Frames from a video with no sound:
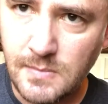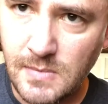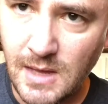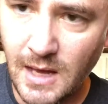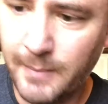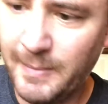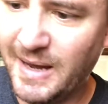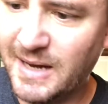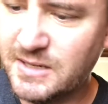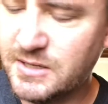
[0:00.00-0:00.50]

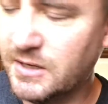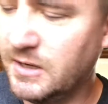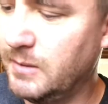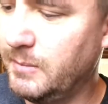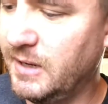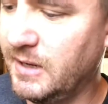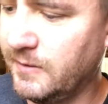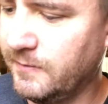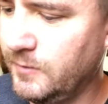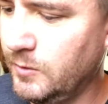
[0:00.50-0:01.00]
I'm actually going
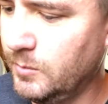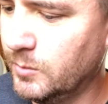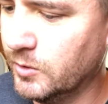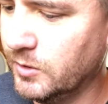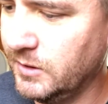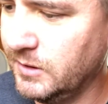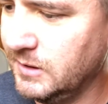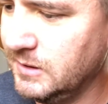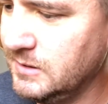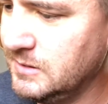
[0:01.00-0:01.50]
to make a few more
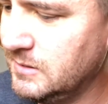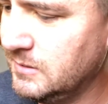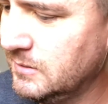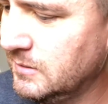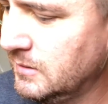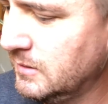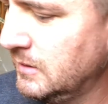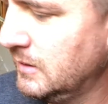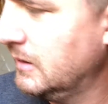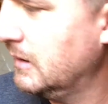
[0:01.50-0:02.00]
of these,
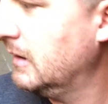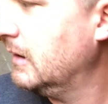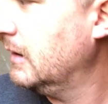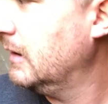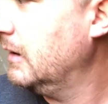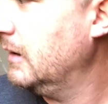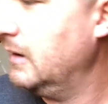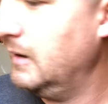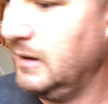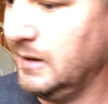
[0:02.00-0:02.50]

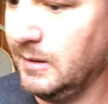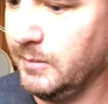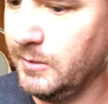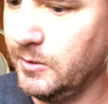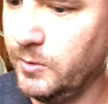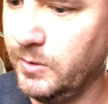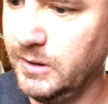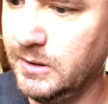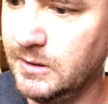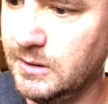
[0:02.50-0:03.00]
and I'm
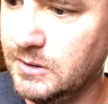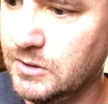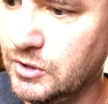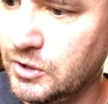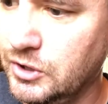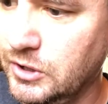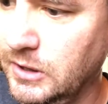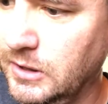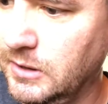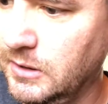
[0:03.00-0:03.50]
going to
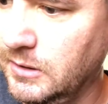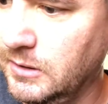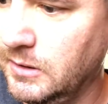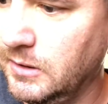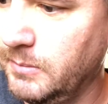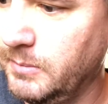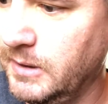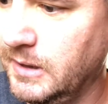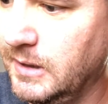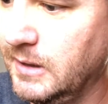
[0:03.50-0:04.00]
cheat a
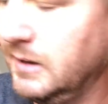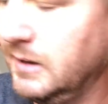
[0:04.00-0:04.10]
little bit,